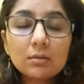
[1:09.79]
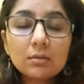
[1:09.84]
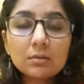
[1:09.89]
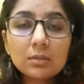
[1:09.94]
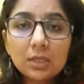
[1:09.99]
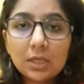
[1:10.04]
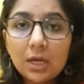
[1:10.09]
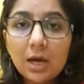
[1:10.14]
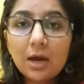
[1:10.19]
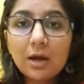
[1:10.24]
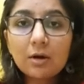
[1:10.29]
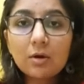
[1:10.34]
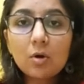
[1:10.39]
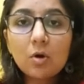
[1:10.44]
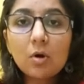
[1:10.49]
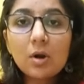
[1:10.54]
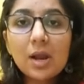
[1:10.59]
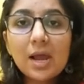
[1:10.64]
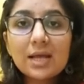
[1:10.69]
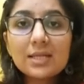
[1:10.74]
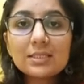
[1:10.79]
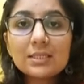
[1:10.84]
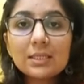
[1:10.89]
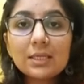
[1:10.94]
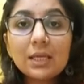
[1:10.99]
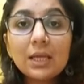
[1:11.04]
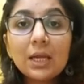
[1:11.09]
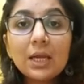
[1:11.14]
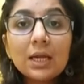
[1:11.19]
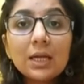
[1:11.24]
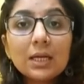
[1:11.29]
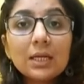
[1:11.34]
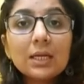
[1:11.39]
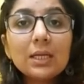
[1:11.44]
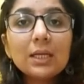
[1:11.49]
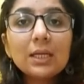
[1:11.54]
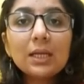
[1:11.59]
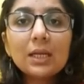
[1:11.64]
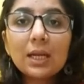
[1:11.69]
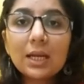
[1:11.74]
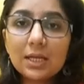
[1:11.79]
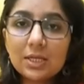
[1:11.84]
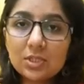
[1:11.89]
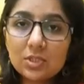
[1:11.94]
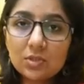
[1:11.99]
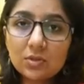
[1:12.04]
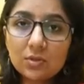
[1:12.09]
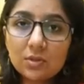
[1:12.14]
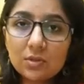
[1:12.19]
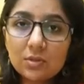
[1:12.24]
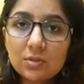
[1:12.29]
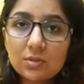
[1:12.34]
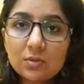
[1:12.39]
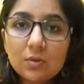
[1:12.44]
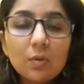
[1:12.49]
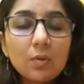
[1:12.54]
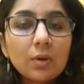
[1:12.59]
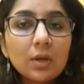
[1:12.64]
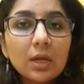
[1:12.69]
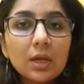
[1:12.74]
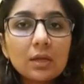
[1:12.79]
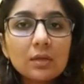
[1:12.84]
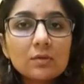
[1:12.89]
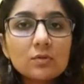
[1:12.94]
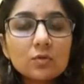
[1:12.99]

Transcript: they are called as the teenagers, okay.